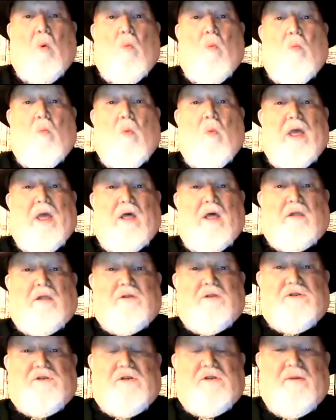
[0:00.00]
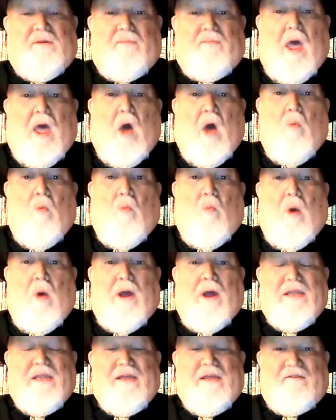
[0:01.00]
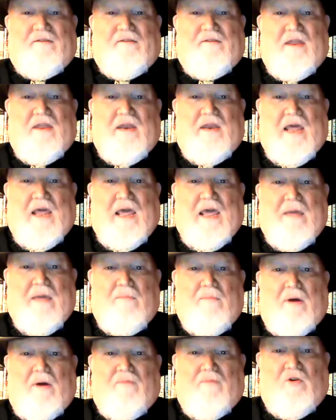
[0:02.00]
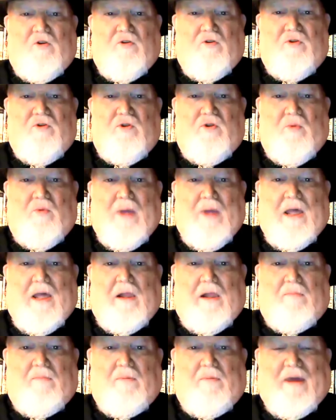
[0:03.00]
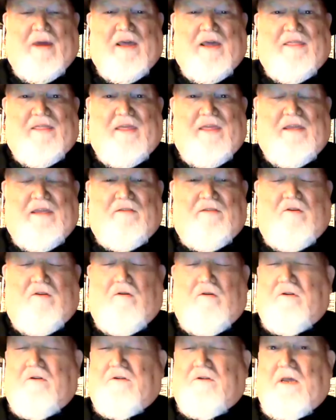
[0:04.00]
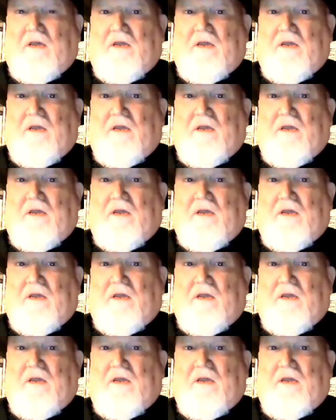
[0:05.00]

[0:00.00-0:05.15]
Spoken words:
Well, Jim, what is the name of your new album? I think it's called